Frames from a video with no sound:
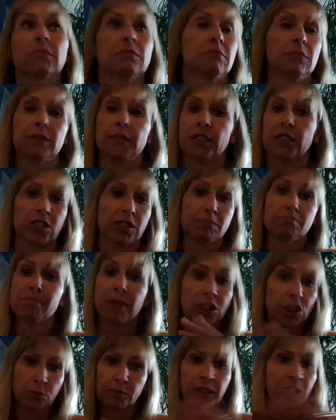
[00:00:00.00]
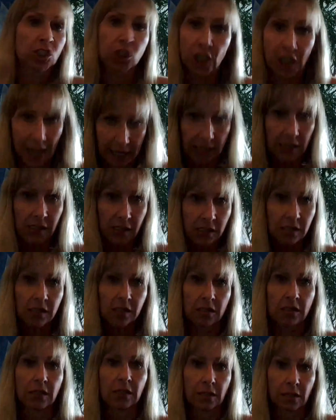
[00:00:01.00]
there's much, much
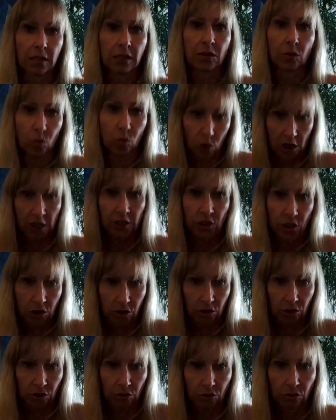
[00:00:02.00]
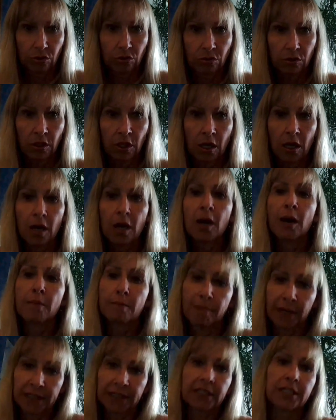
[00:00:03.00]
less work to do,
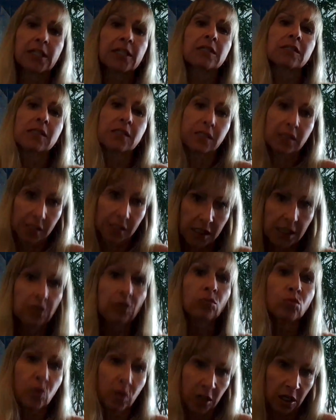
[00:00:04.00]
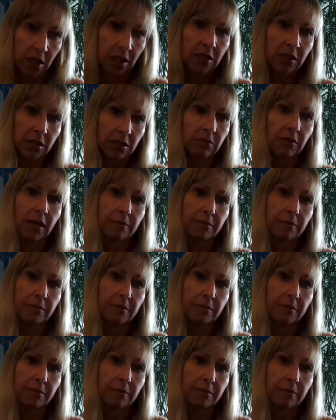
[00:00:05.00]
but there's still work.